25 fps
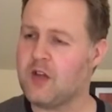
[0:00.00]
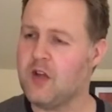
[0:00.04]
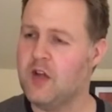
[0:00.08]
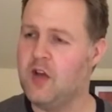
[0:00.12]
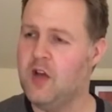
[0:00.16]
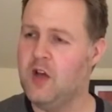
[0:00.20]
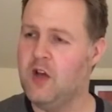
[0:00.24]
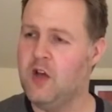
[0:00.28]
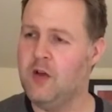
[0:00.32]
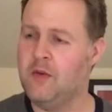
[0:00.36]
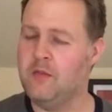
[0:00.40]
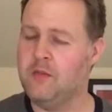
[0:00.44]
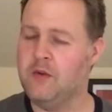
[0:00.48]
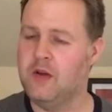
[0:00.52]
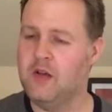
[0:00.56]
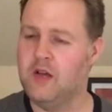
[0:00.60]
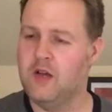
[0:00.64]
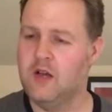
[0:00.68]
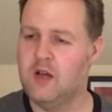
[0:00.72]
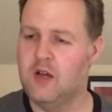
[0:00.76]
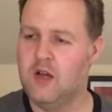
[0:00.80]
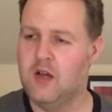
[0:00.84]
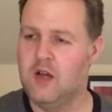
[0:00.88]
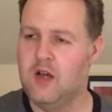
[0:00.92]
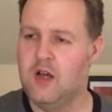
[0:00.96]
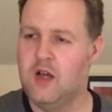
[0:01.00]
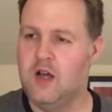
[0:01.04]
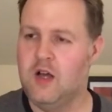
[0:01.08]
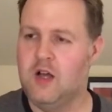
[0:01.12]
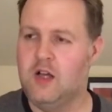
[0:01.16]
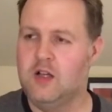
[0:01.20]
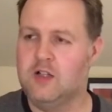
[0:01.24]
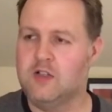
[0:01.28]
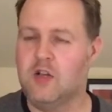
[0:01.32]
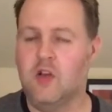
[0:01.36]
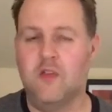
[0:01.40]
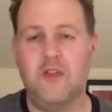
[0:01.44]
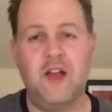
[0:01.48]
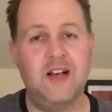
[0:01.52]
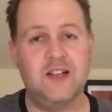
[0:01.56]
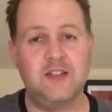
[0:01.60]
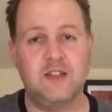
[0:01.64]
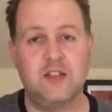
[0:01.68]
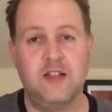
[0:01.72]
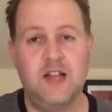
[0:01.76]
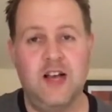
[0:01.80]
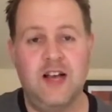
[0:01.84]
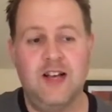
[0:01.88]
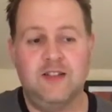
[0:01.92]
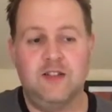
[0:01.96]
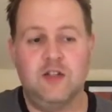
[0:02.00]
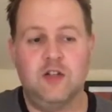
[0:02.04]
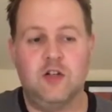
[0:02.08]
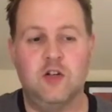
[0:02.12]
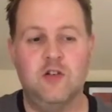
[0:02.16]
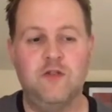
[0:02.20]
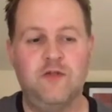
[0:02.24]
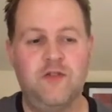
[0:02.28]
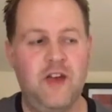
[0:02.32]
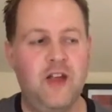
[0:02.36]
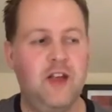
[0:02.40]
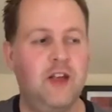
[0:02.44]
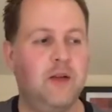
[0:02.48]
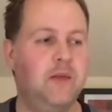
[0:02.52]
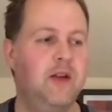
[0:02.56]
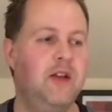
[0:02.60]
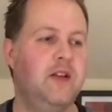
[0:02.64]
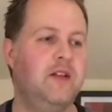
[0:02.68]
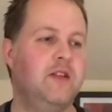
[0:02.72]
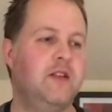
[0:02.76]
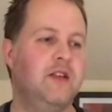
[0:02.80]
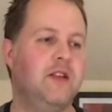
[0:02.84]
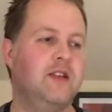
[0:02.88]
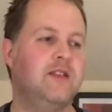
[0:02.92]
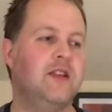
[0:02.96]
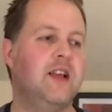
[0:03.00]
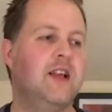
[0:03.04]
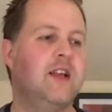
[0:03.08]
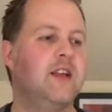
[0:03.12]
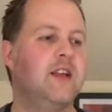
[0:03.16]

So that is a good thing. I mean, there's